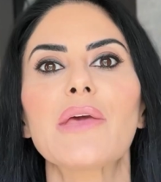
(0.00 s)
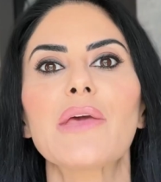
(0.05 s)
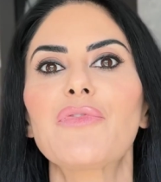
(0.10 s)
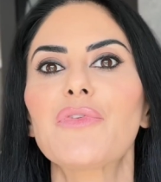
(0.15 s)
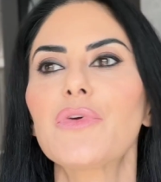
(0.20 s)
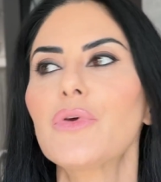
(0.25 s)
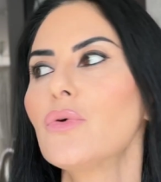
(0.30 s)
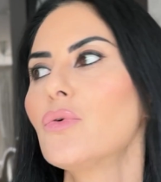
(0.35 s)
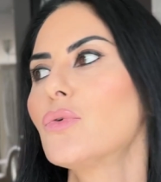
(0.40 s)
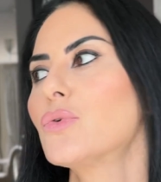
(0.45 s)

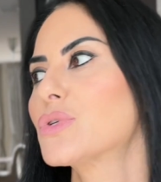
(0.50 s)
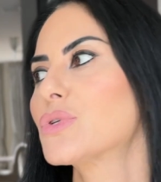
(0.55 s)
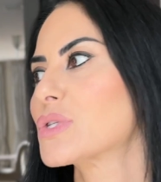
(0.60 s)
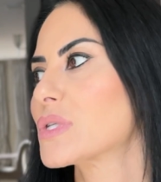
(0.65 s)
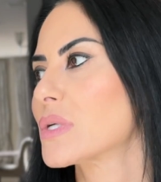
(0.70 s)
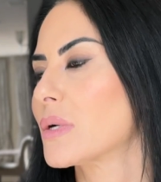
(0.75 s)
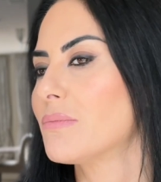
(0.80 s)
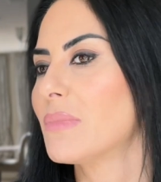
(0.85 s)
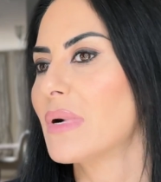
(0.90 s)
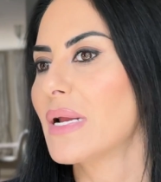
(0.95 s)
If you're
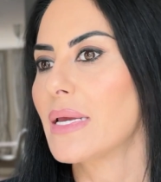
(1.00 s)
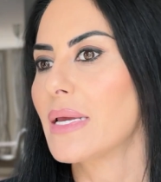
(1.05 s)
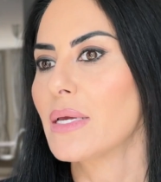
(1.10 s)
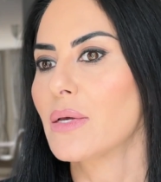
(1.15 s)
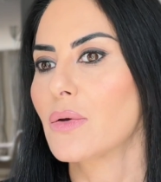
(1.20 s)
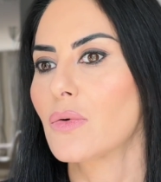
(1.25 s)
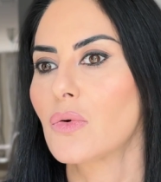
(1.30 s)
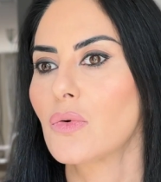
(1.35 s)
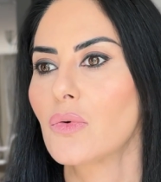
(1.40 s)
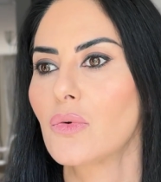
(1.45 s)

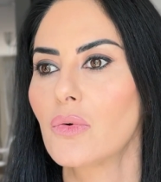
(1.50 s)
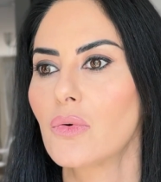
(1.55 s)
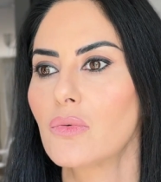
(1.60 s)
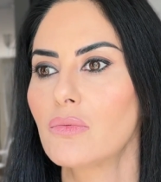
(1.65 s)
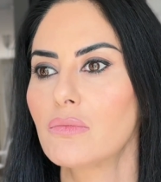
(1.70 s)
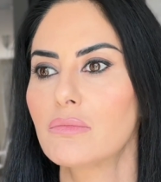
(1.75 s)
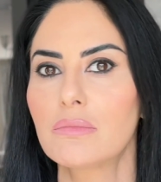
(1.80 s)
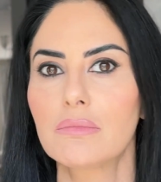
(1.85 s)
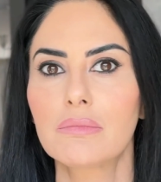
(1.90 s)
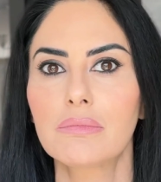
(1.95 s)
somebody
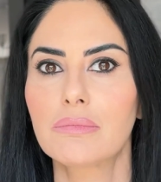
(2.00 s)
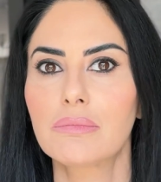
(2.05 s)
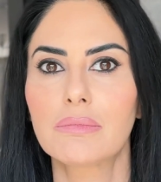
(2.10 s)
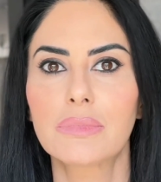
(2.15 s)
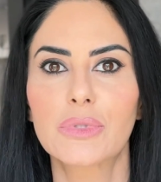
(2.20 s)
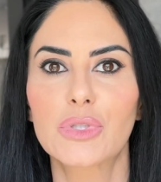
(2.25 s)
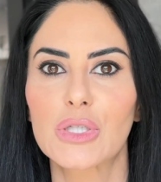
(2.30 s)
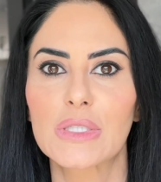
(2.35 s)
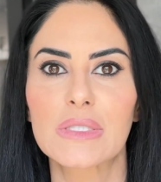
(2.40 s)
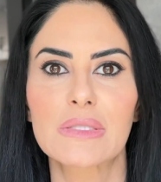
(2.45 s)
who
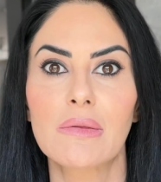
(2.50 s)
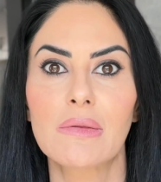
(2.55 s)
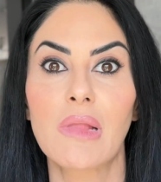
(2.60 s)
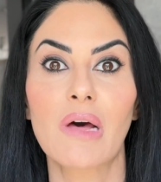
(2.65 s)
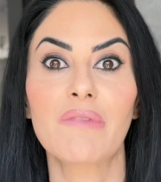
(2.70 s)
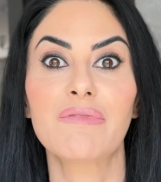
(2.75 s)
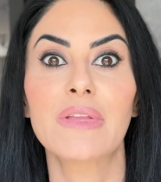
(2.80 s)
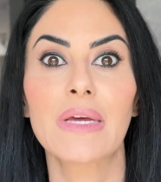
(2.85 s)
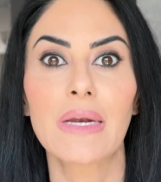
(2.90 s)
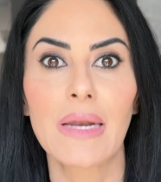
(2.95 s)
just
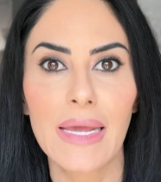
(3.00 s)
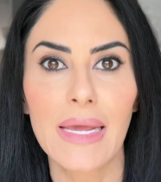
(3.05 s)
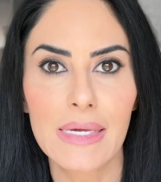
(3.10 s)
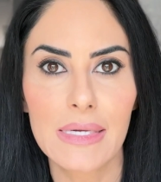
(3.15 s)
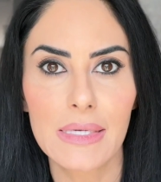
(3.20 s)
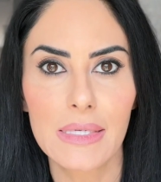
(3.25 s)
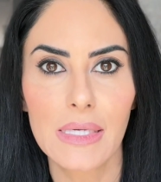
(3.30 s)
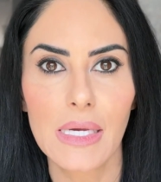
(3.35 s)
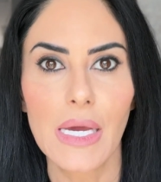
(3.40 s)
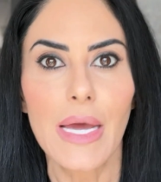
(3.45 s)
love the
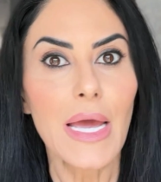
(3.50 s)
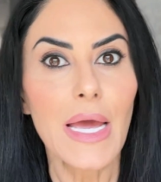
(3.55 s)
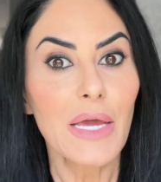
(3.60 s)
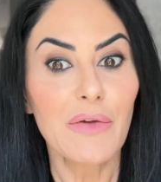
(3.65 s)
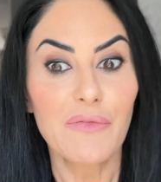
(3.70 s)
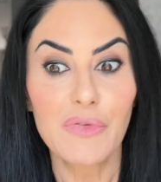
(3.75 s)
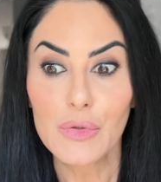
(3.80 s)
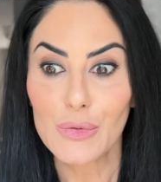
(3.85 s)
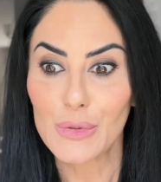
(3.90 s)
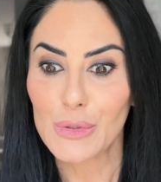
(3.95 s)
lake,
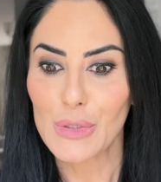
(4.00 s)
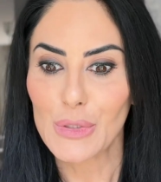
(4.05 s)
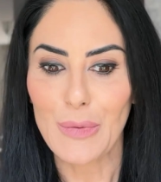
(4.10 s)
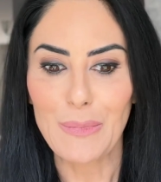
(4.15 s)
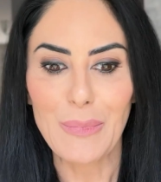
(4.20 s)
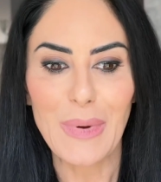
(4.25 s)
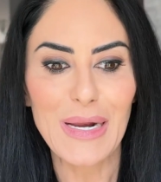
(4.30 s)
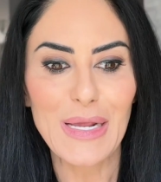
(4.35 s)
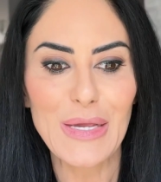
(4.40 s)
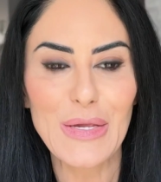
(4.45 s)
if you're
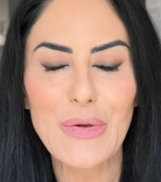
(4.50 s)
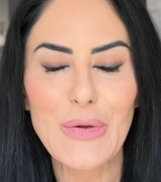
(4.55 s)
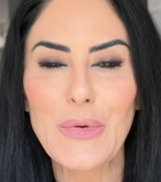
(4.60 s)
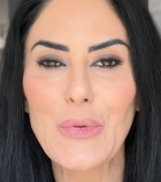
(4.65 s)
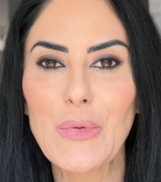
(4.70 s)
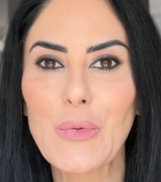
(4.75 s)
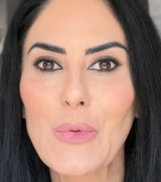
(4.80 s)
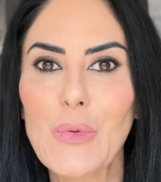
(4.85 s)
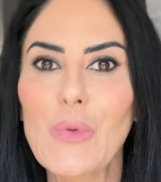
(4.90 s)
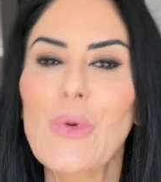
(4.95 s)
somebody
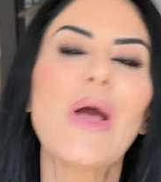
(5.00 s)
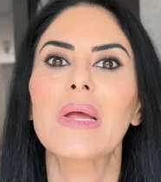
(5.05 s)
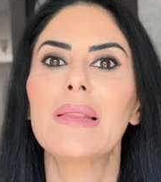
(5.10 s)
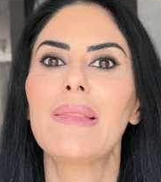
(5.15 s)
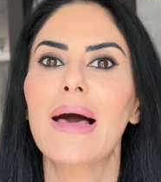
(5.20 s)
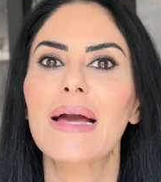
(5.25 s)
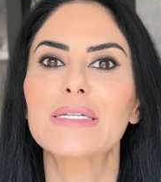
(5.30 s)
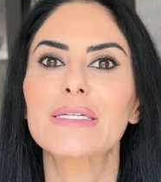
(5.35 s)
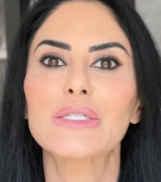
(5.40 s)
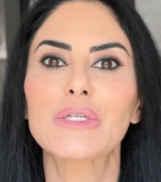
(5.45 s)
who
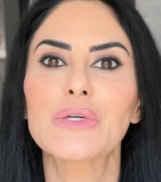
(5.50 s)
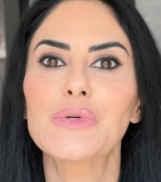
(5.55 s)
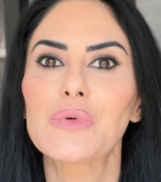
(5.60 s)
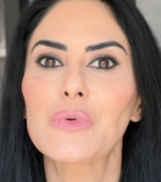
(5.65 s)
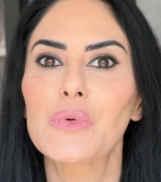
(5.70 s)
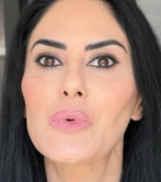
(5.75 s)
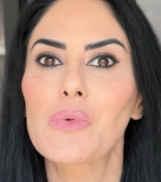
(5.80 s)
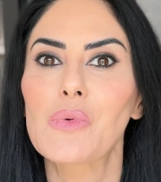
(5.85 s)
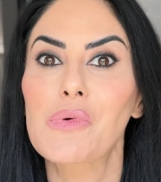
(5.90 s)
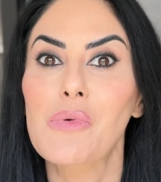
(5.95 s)
like
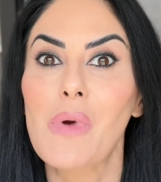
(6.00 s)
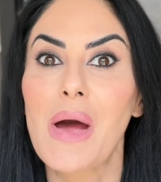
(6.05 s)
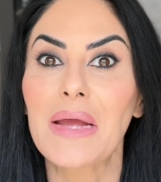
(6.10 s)
to